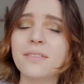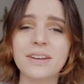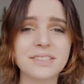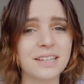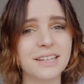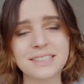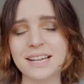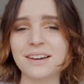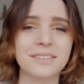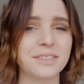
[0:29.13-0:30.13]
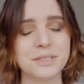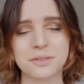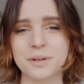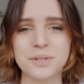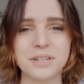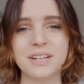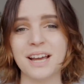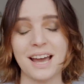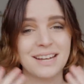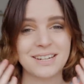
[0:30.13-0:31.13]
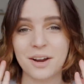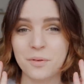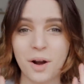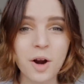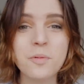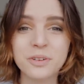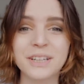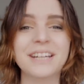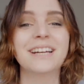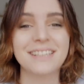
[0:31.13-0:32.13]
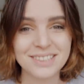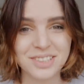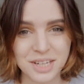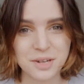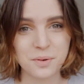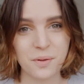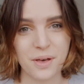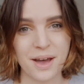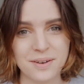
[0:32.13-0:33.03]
There's a link down in the description, and I will hopefully see you all there.